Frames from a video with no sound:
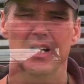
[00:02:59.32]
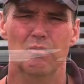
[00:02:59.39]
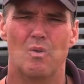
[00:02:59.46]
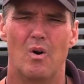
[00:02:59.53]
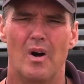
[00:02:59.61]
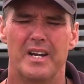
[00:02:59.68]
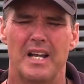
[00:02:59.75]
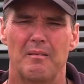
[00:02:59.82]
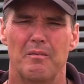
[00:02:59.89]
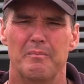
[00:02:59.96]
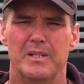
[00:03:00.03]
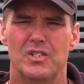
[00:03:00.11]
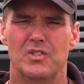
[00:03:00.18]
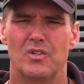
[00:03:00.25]
wind up
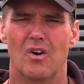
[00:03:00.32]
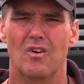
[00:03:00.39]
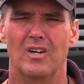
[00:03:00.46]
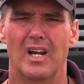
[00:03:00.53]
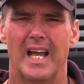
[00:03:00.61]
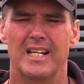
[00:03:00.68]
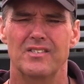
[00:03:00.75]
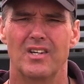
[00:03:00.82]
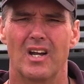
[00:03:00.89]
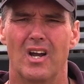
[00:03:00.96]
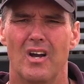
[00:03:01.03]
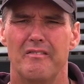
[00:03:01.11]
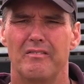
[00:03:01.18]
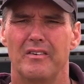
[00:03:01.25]
and be strong late. So
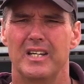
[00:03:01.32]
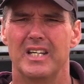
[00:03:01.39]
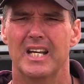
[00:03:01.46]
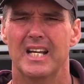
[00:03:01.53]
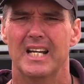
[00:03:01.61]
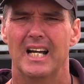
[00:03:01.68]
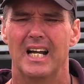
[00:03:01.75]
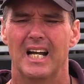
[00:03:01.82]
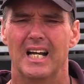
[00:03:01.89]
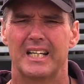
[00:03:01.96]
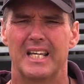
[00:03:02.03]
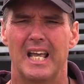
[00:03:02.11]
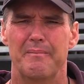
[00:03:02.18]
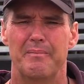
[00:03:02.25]
hopefully
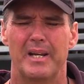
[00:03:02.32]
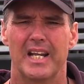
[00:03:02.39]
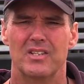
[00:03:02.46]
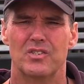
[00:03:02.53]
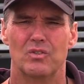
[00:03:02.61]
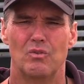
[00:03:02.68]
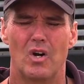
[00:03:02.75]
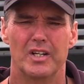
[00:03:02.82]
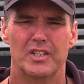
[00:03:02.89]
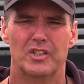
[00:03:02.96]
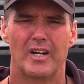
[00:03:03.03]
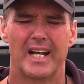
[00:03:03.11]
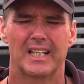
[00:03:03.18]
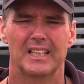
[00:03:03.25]
Camperdown's the right
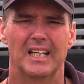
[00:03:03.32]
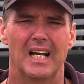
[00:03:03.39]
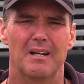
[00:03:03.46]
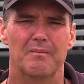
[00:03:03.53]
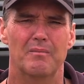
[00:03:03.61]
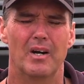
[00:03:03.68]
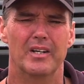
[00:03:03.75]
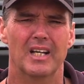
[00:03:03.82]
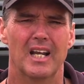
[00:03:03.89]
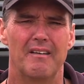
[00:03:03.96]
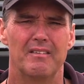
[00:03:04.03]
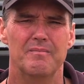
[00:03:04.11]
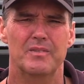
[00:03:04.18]
track. I'd love him